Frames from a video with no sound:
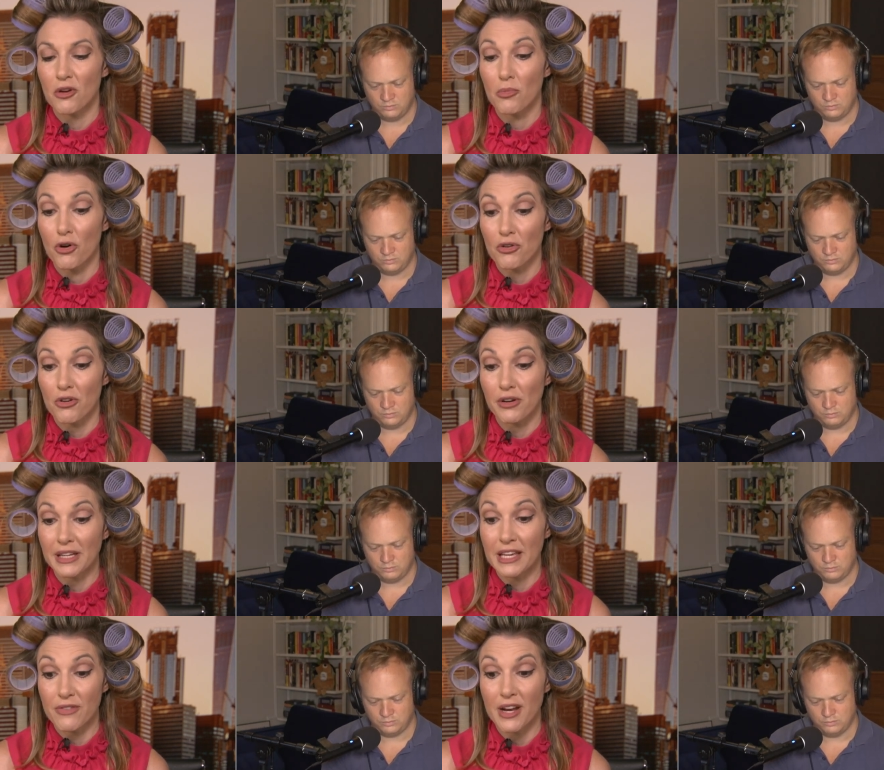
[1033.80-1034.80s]
Speaker 1: a murderer,
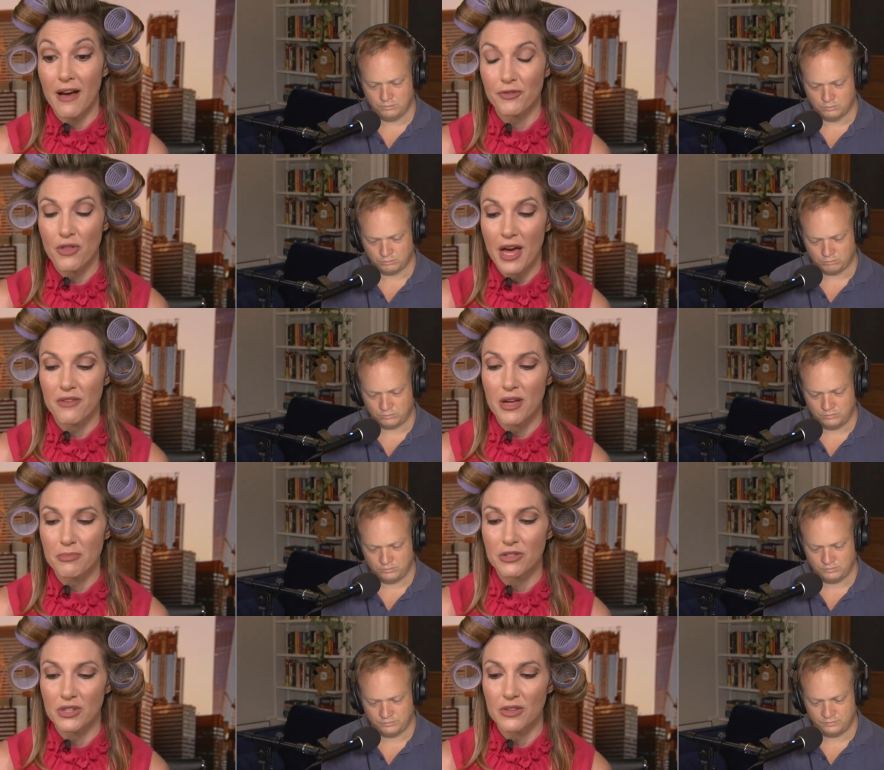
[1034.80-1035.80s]
even after the head of
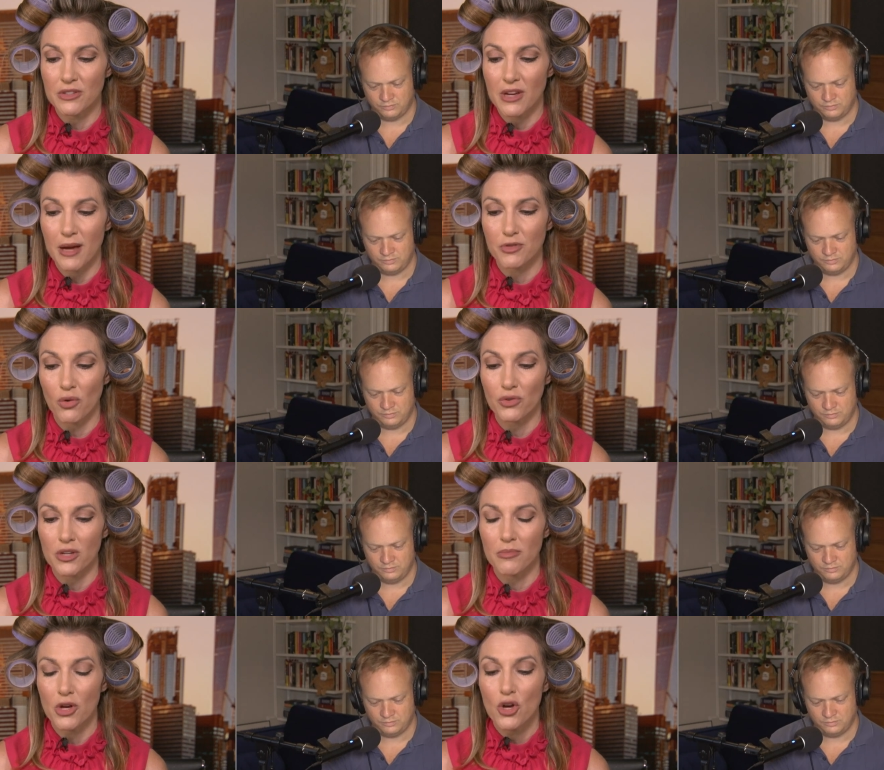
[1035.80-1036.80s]
NBC at the time told
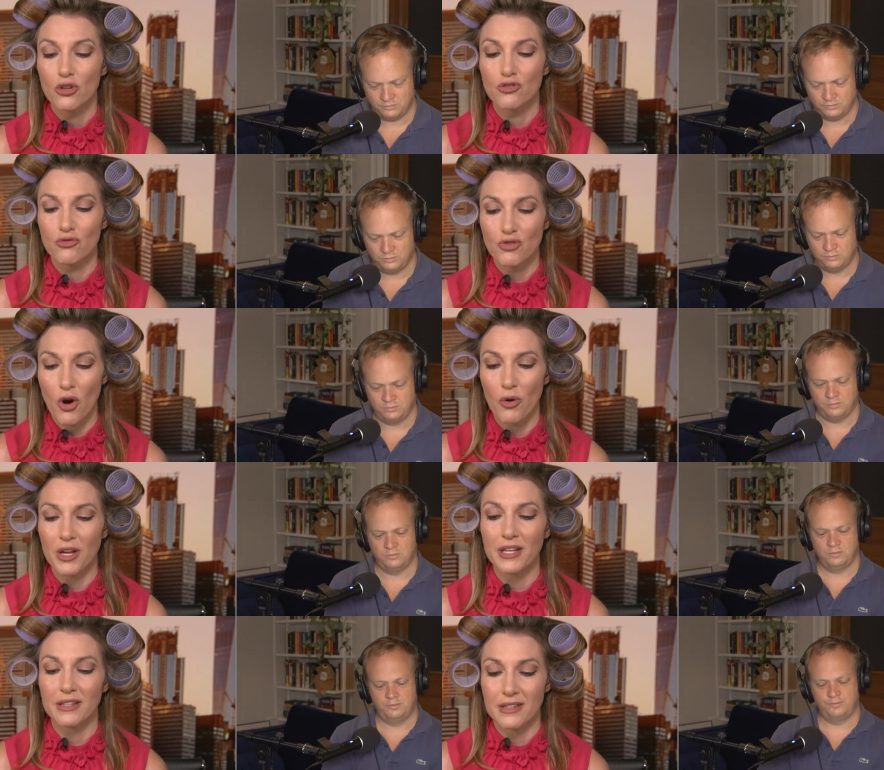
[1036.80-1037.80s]
him to
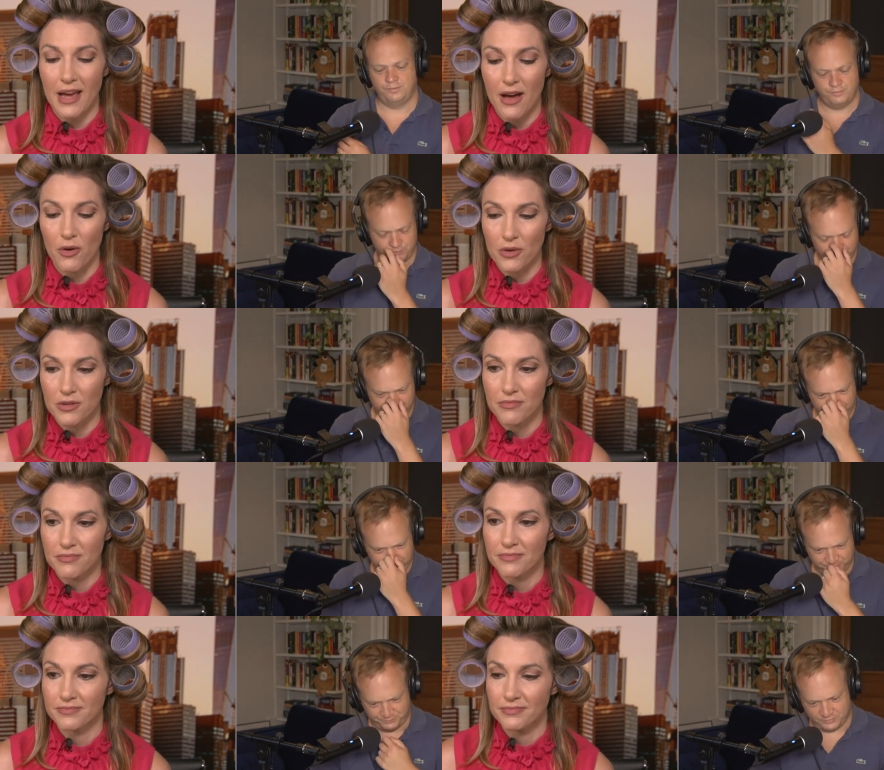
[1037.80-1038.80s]
tone it down
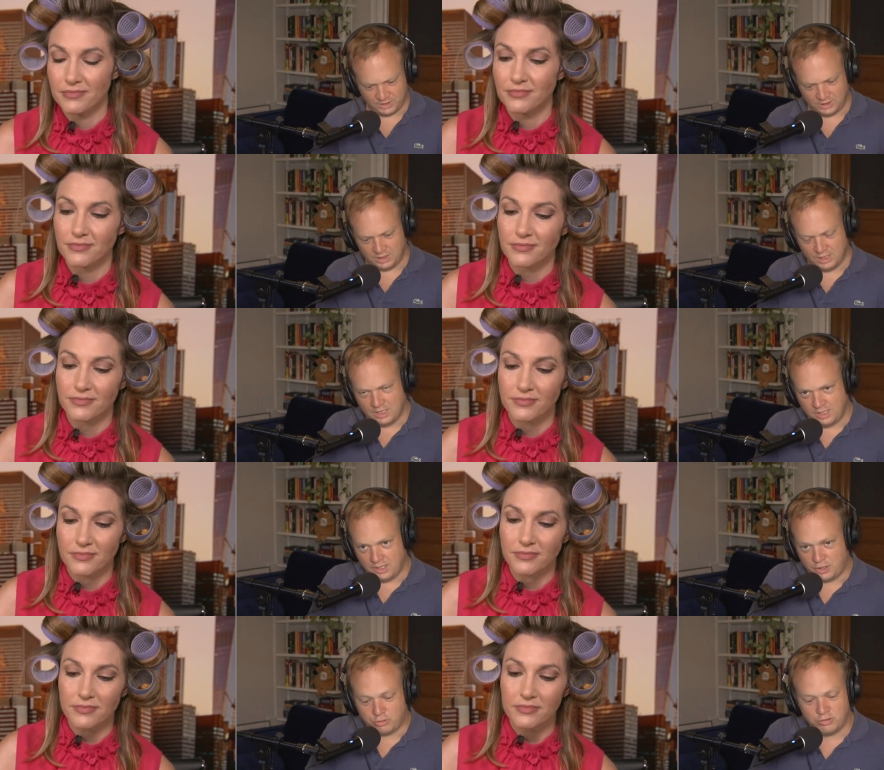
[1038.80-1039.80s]

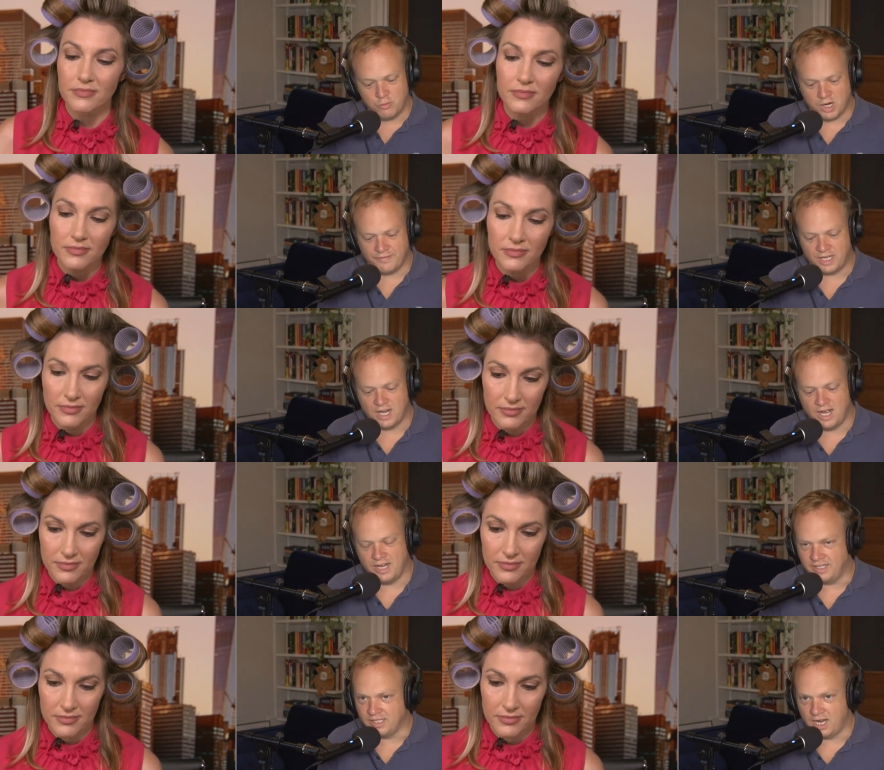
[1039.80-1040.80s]
Speaker 2: a true one of a
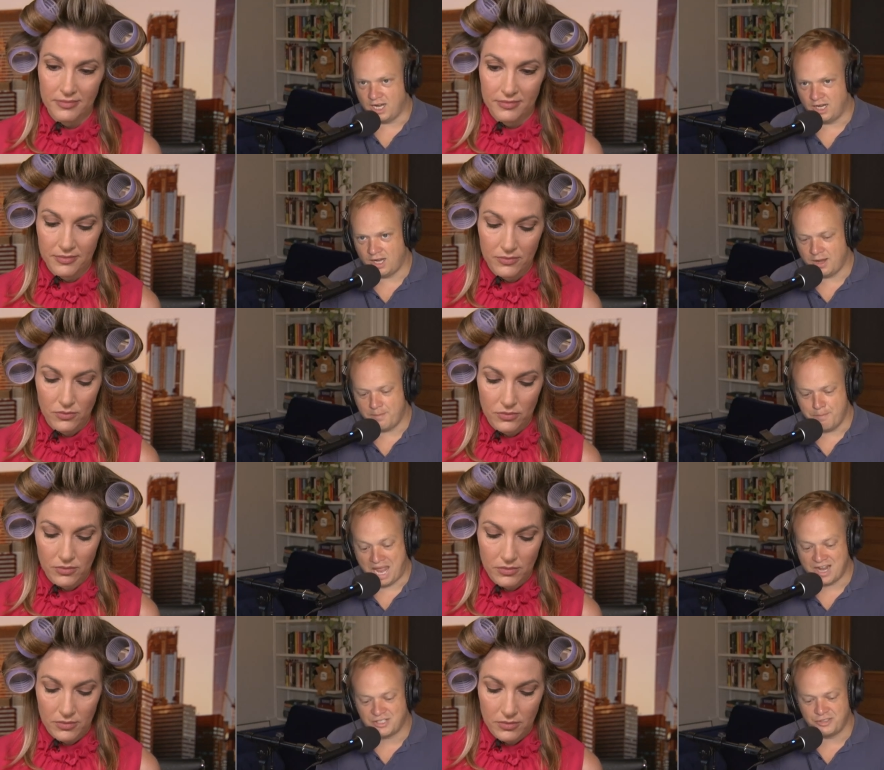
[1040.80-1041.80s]
kind, uh, a
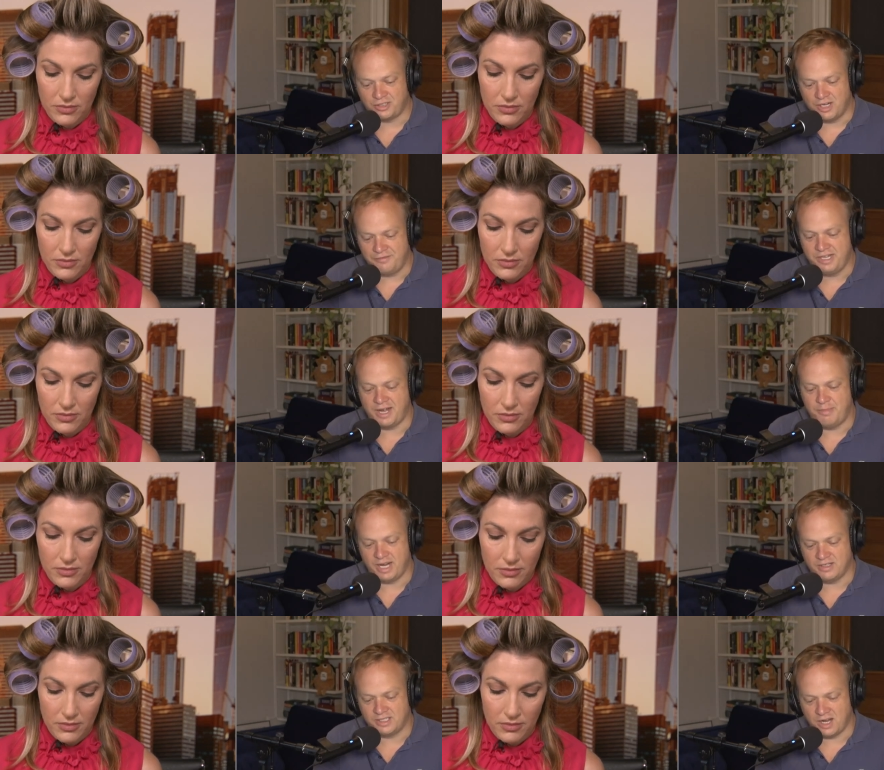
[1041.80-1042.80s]
master of
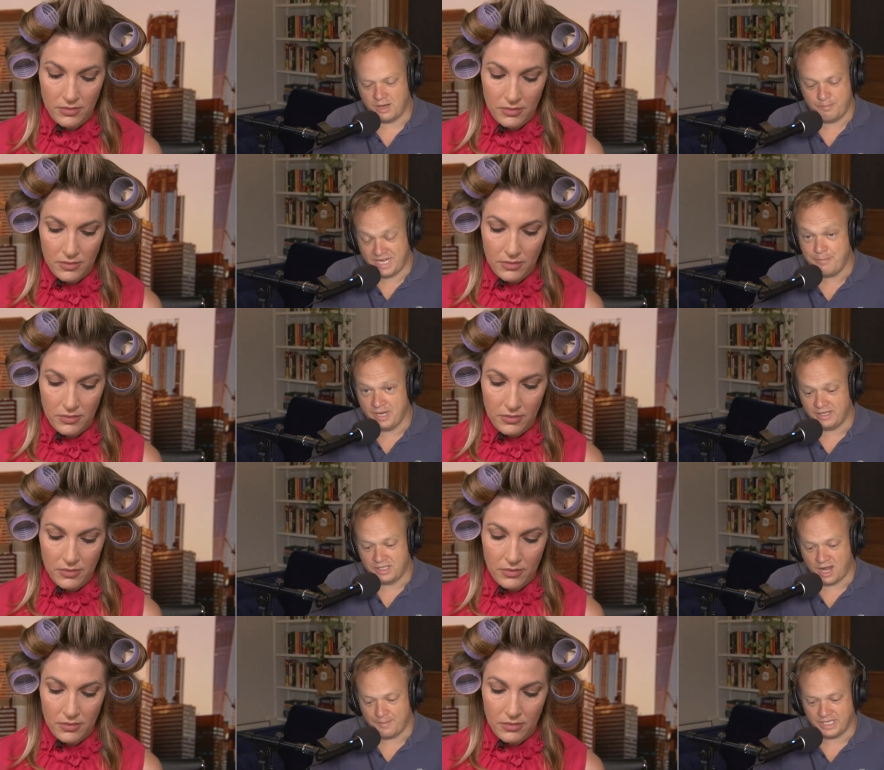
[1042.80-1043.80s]
deadpan, co- deadpan
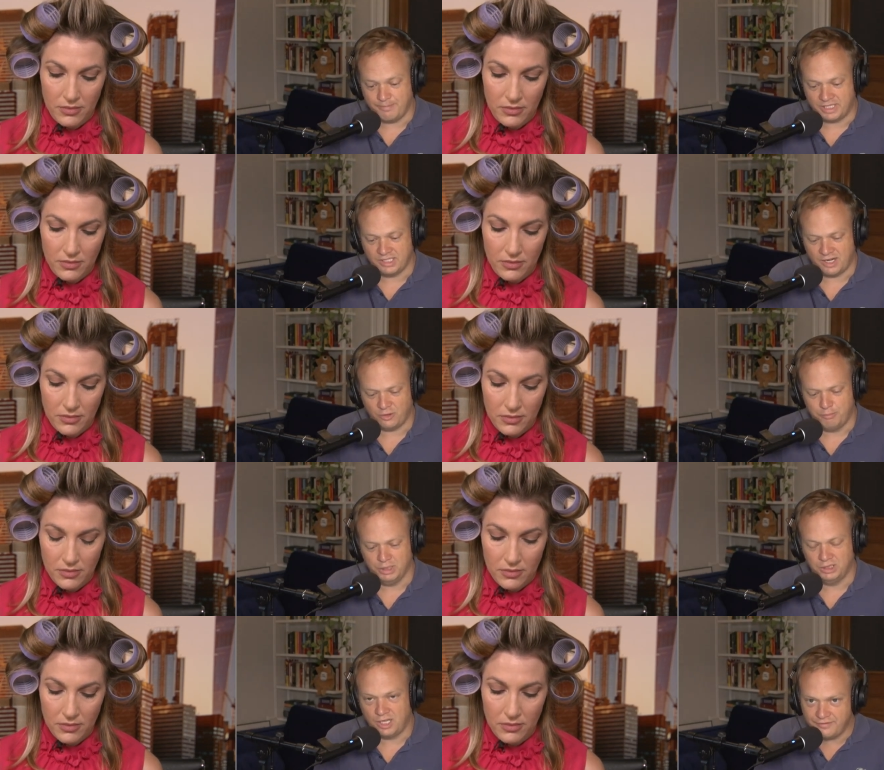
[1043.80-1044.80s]
comedy. Macdonald,
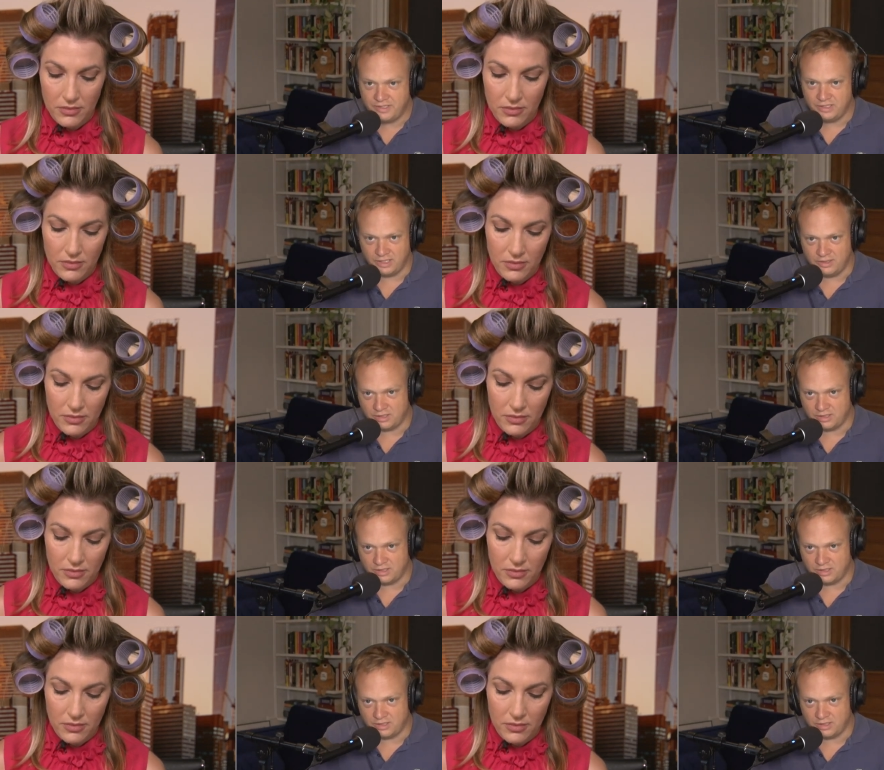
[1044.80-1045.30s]
beloved in